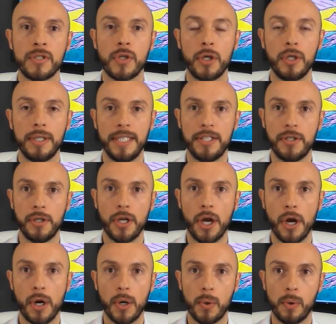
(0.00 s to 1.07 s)
So you'll need to
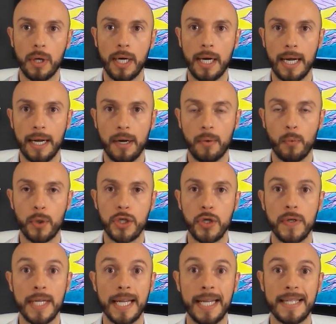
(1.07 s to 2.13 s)
know what
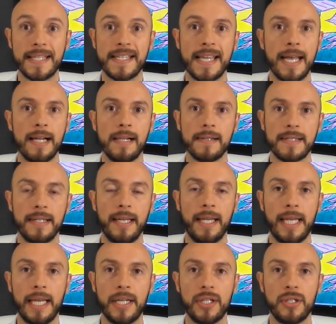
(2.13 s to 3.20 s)
you did in sales
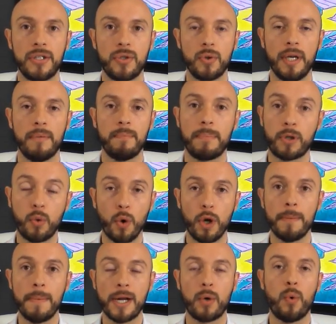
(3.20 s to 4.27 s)
in
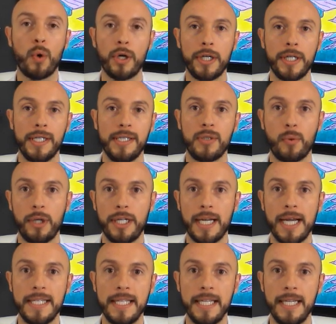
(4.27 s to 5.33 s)
quarter by quarter in
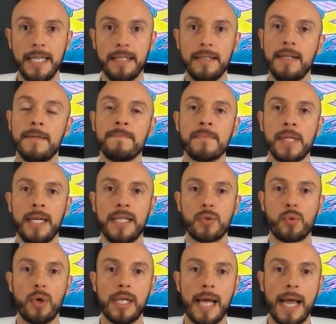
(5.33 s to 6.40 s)
2019,
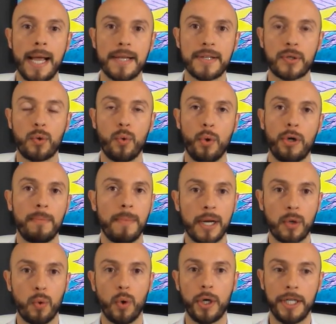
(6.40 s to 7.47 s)
as well as quarter by
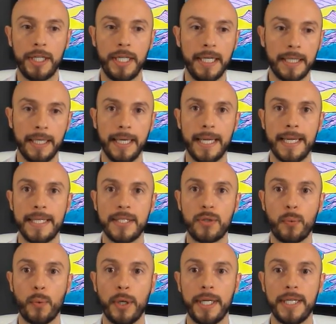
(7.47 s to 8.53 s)
quarter here in
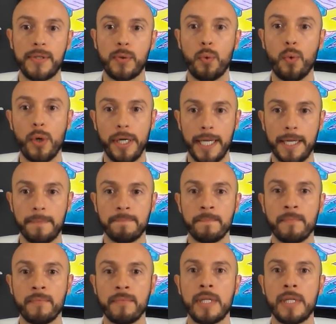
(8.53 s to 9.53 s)
2020.